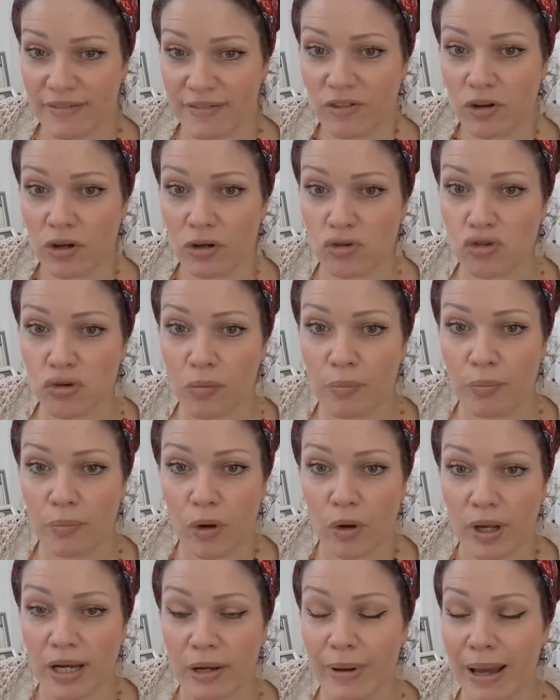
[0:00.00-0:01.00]
got a Trump mug, and
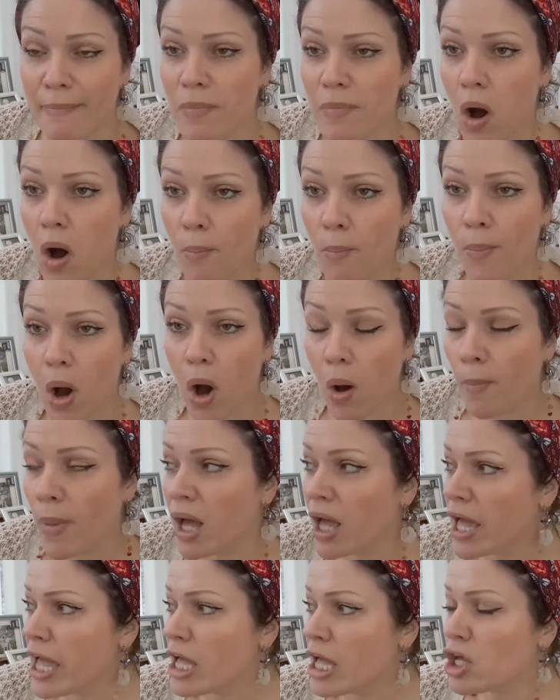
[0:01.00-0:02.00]
he went, Mum,
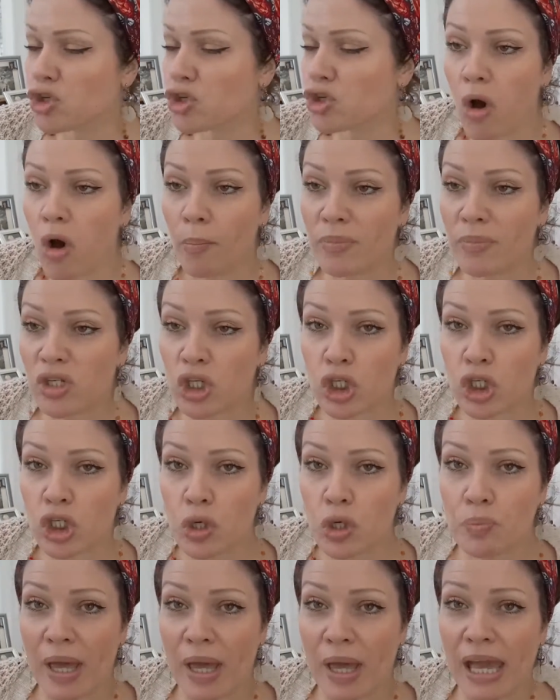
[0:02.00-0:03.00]
Trump's a
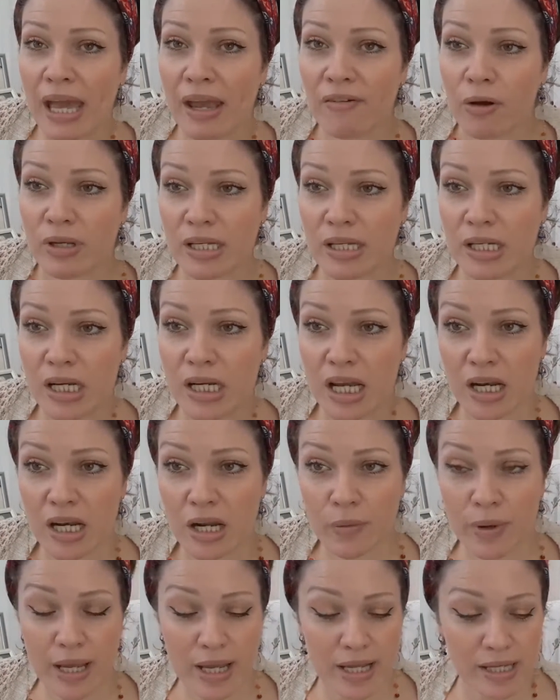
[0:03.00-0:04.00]
superhero. I said, yeah, no
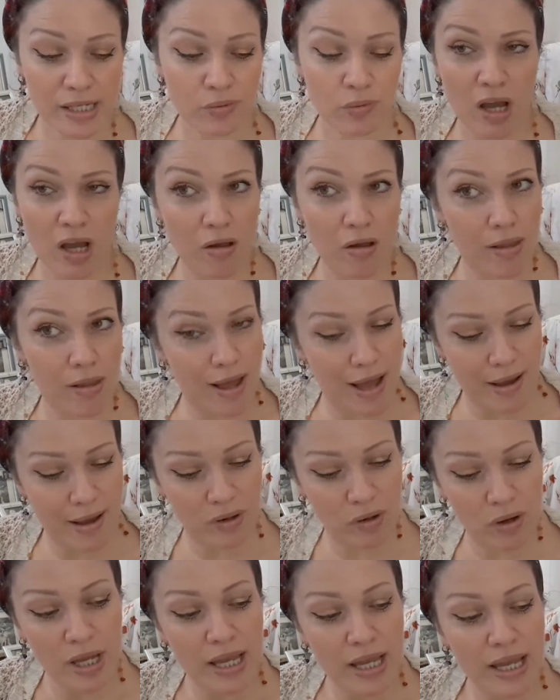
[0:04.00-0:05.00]
he is, we all are.
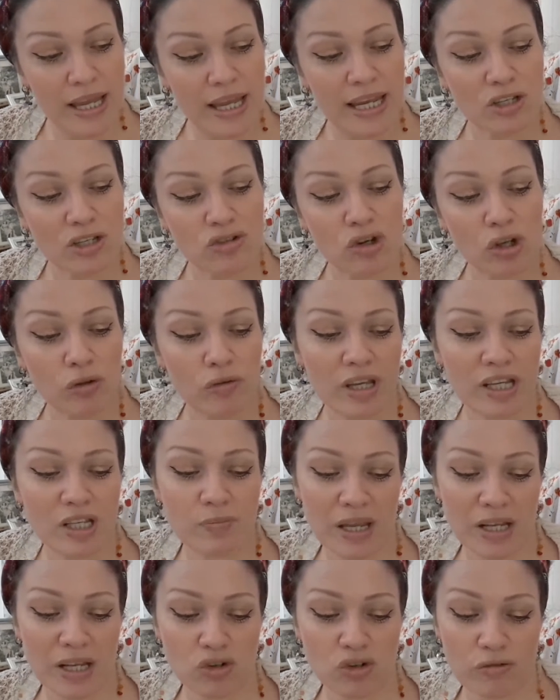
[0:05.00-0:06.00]
But he drew this
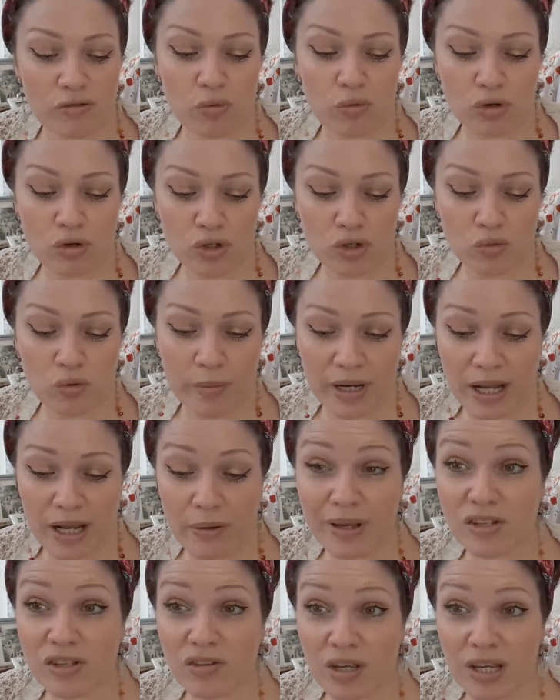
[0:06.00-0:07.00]
picture of Wonder Woman. Now
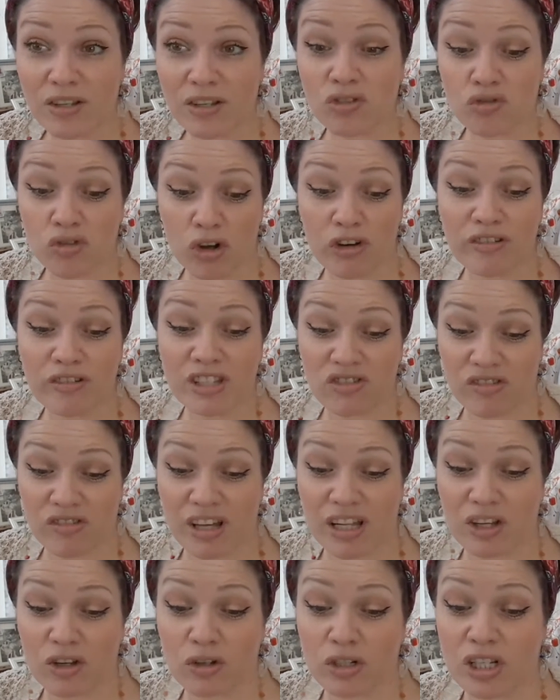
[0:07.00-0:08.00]
his drawing's
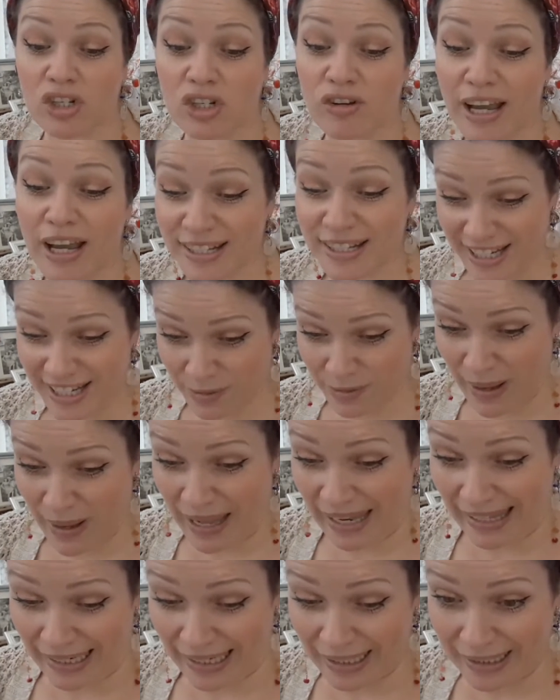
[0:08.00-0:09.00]
really good. He's tried to spell
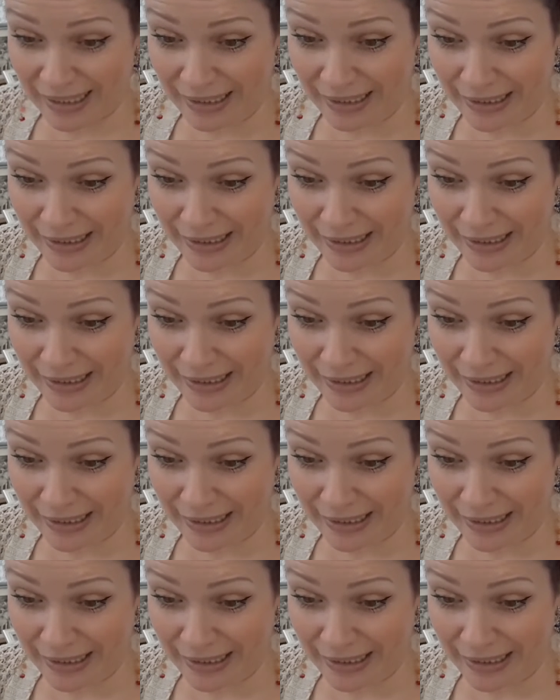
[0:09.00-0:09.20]
it.